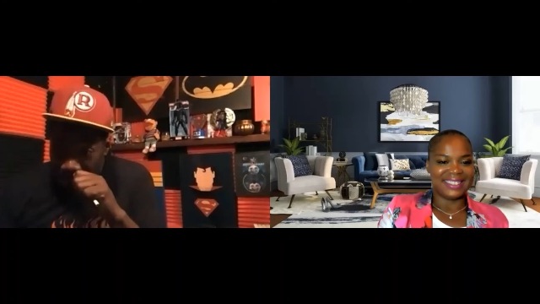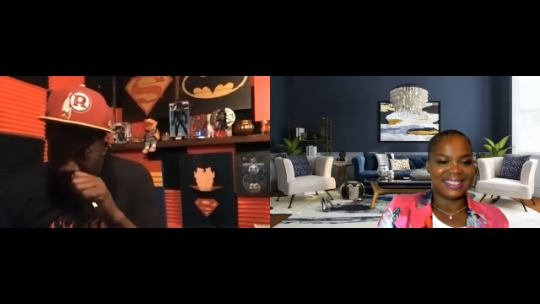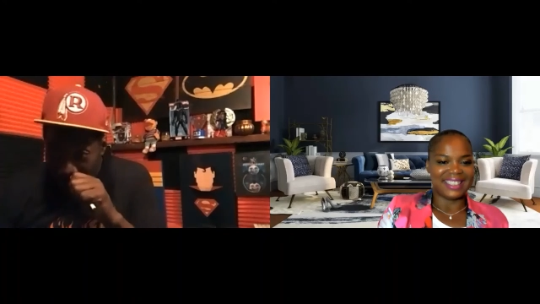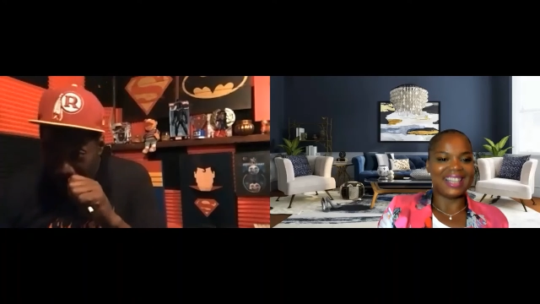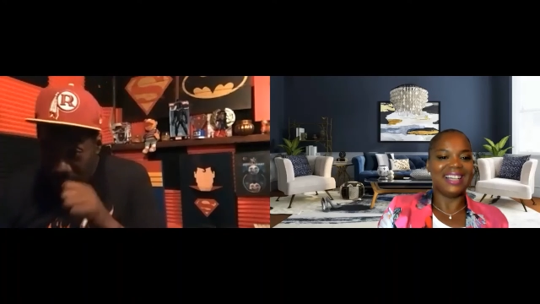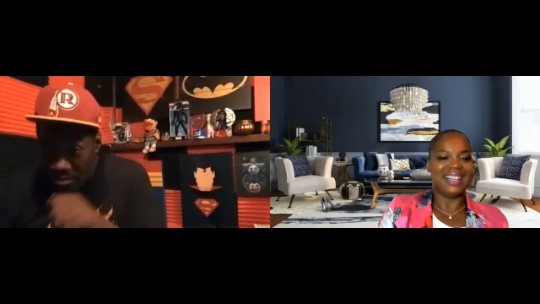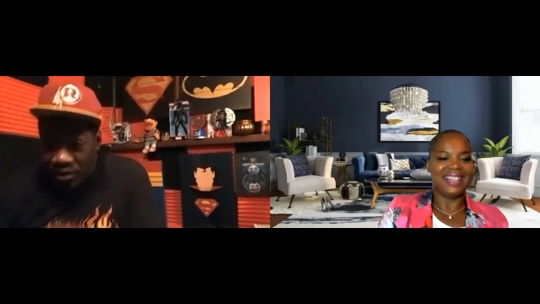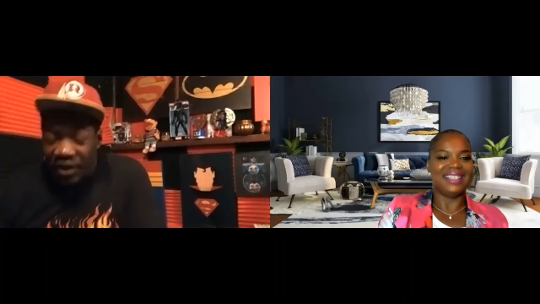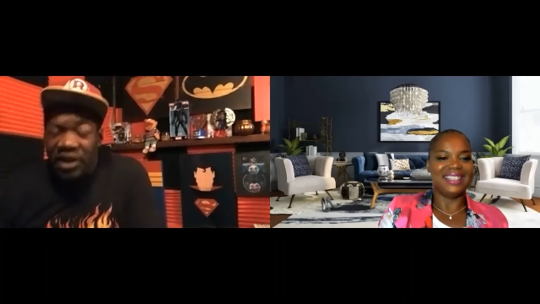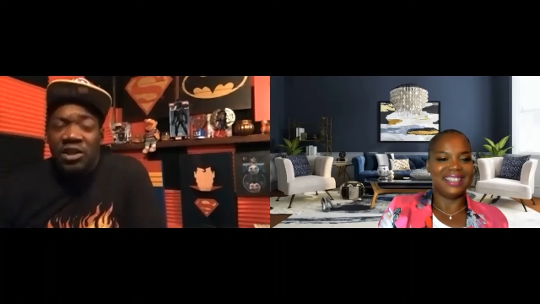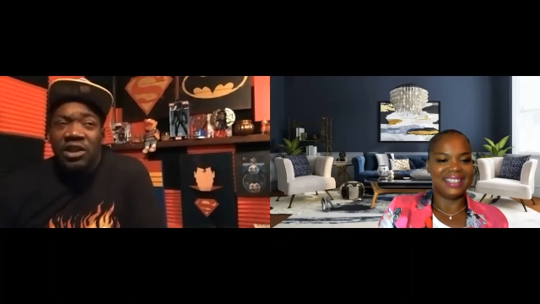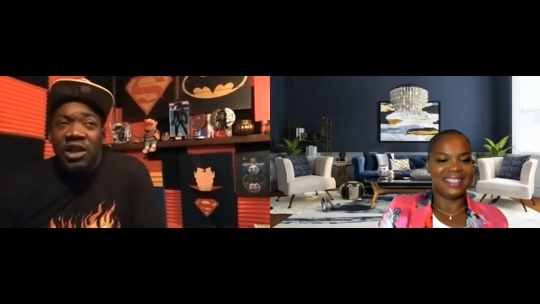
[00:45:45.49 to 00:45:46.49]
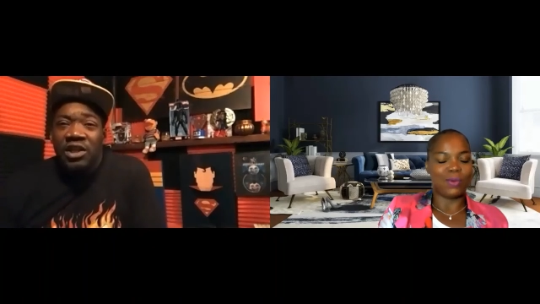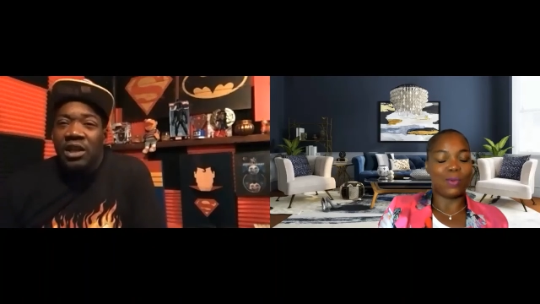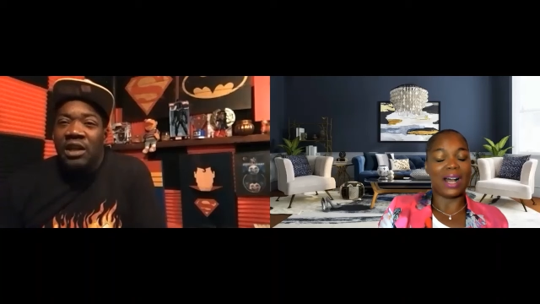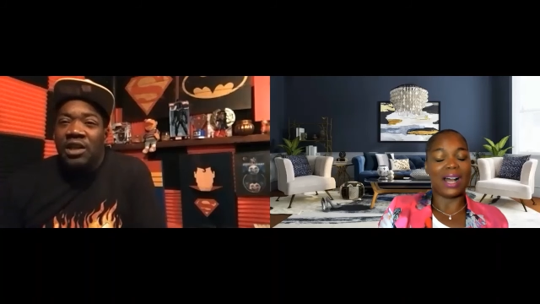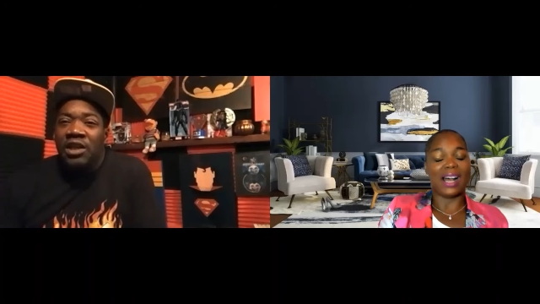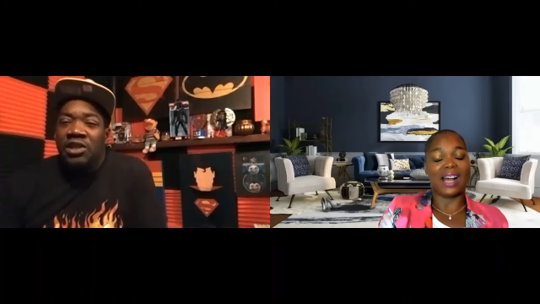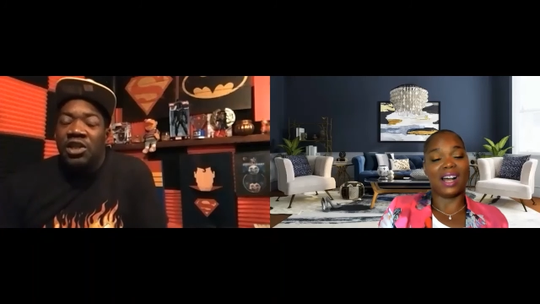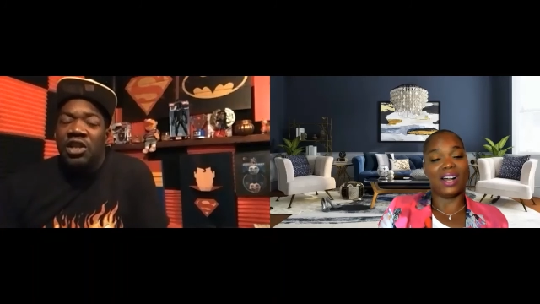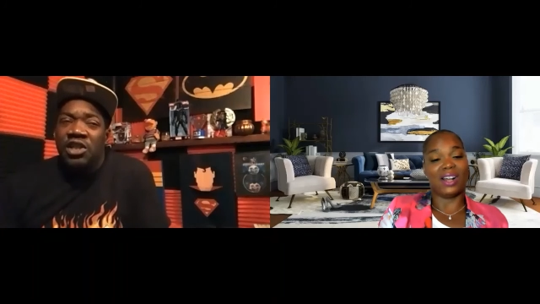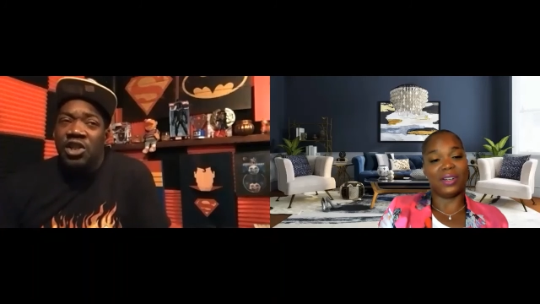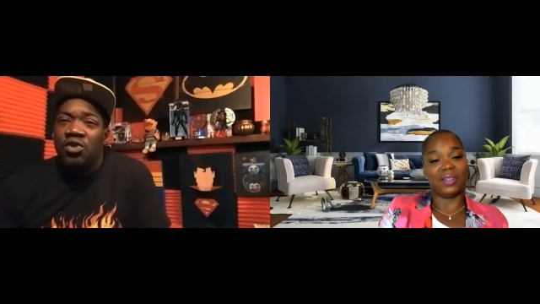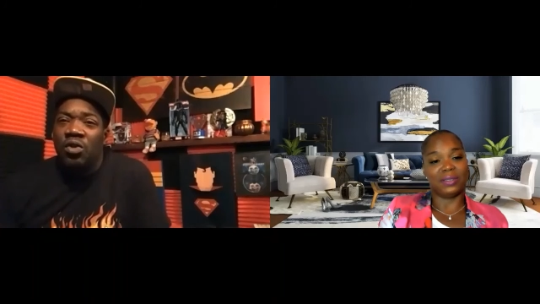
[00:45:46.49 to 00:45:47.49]
Speaker 1: Uh-huh. I think, I think it, sits,
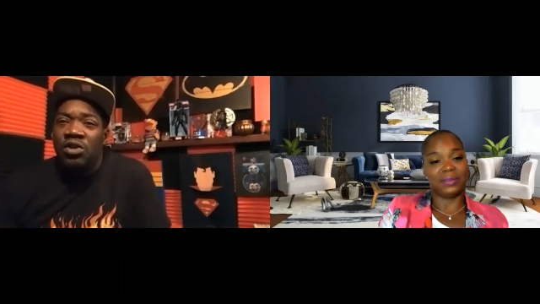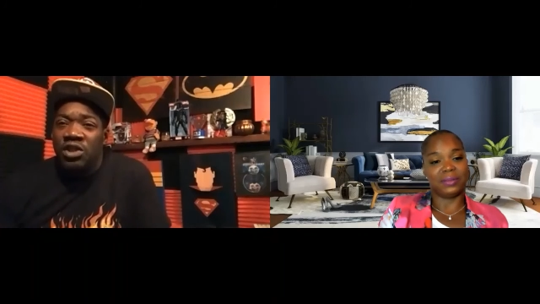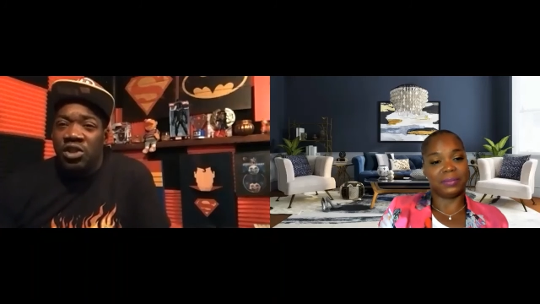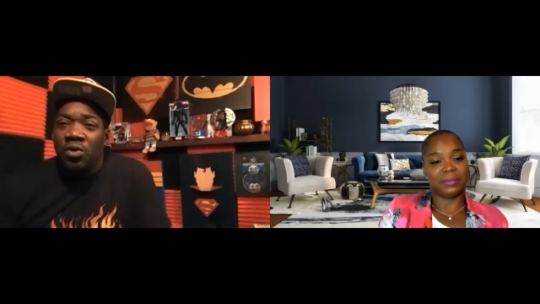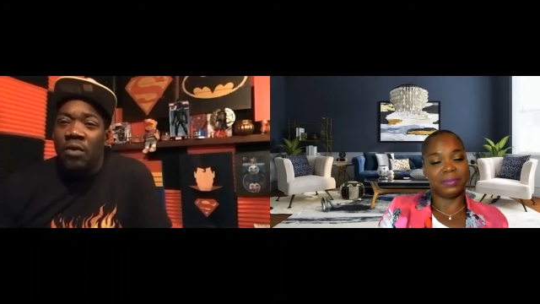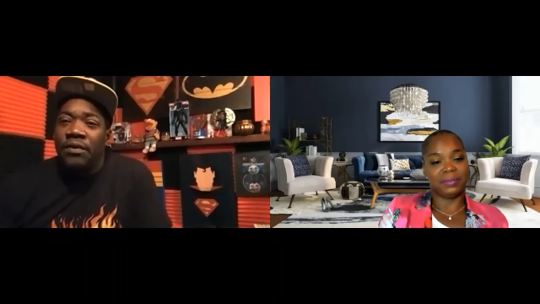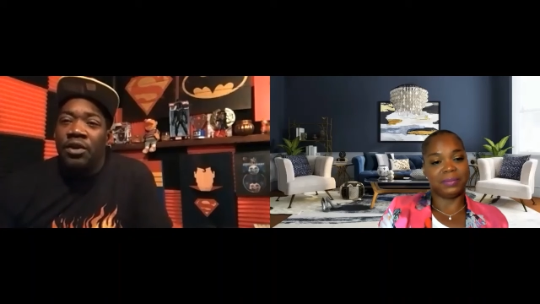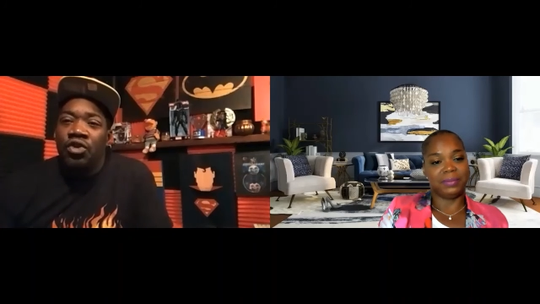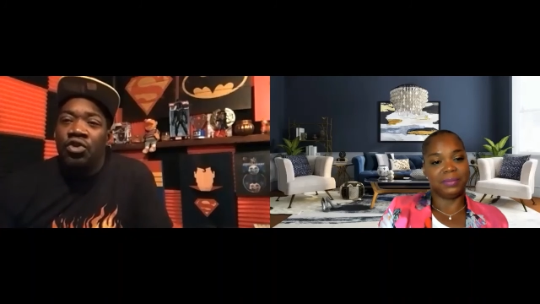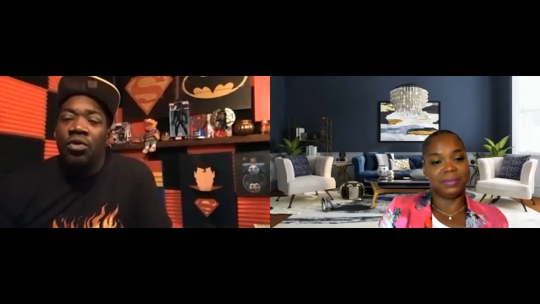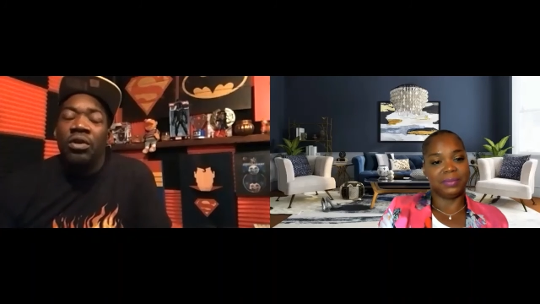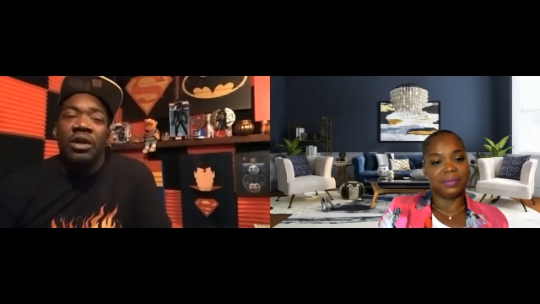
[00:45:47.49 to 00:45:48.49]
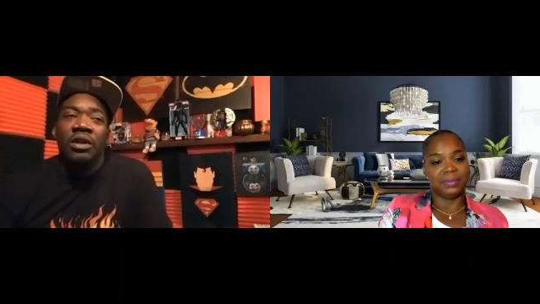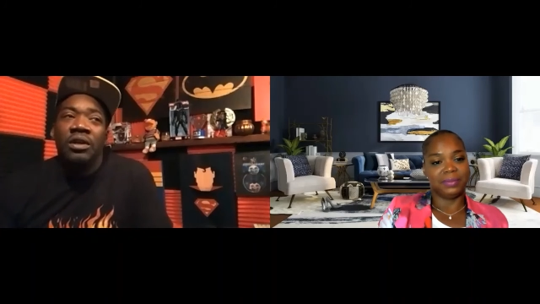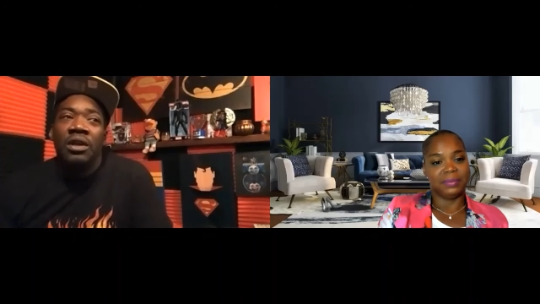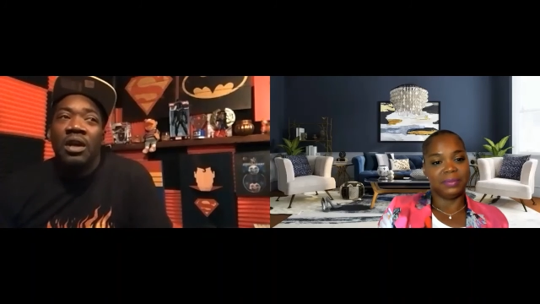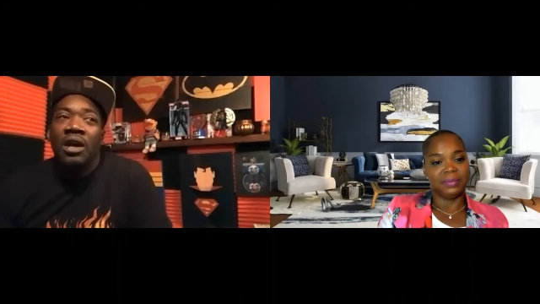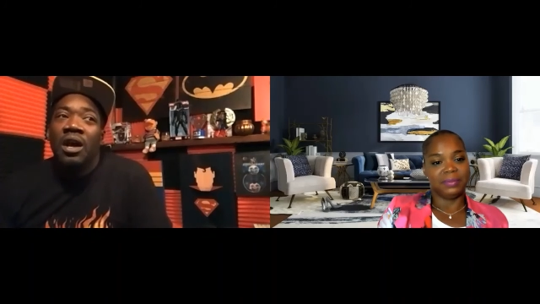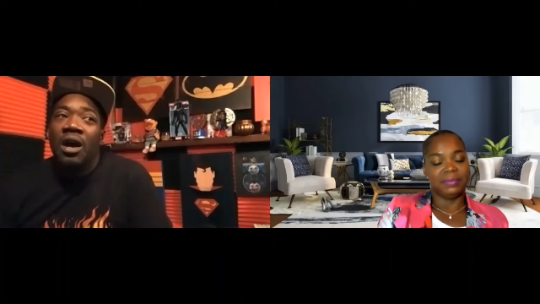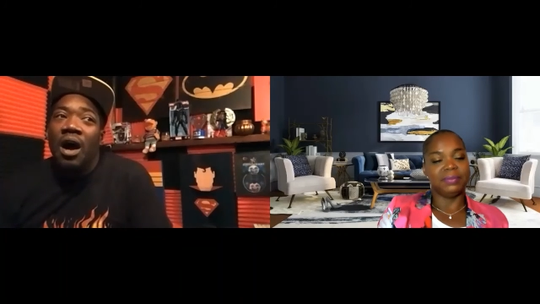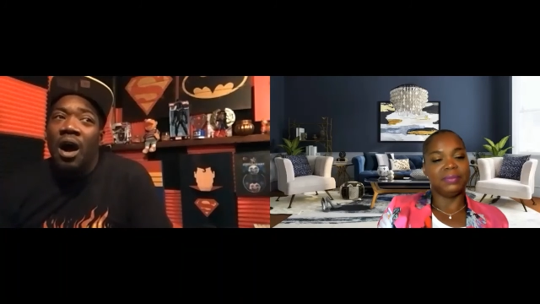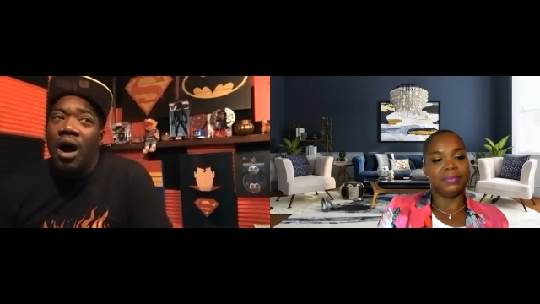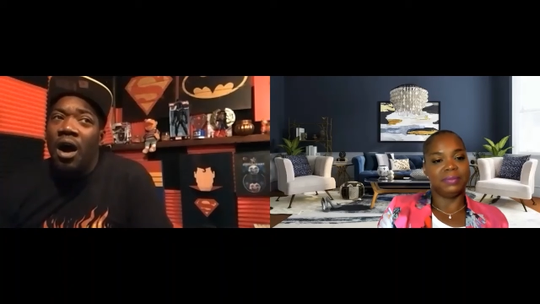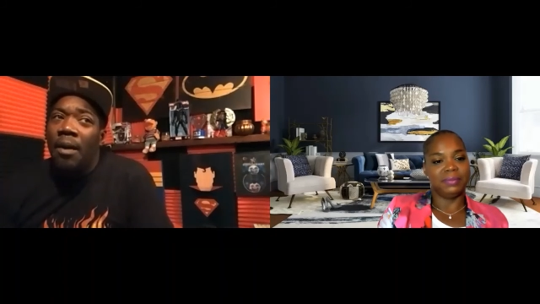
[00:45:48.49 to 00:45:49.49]
it sits off of the Jordan.
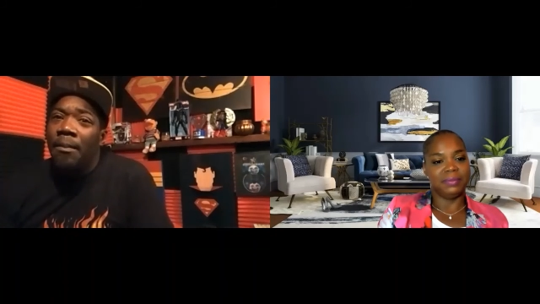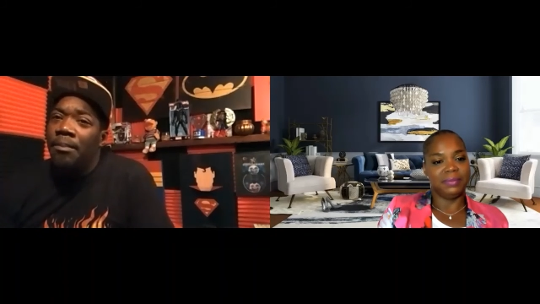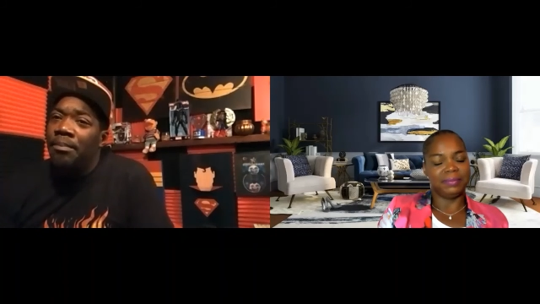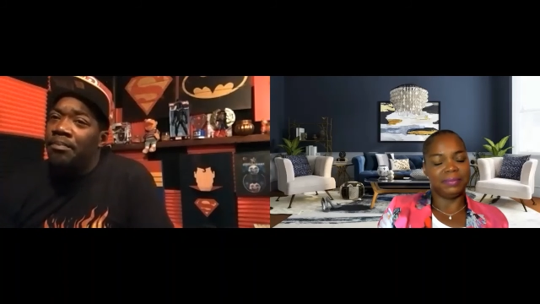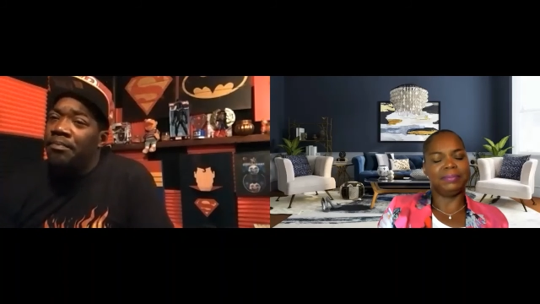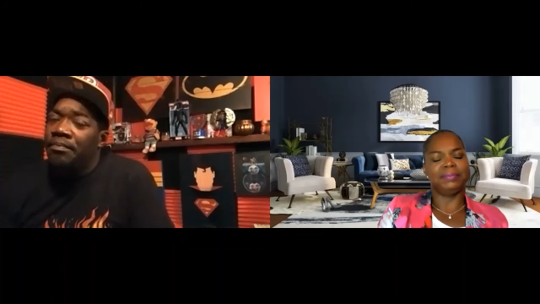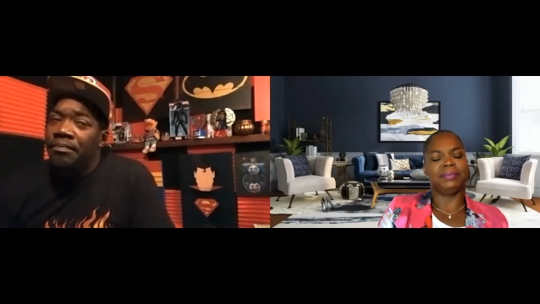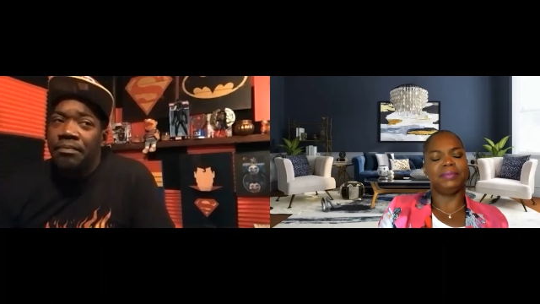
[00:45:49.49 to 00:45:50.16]
Um, mm.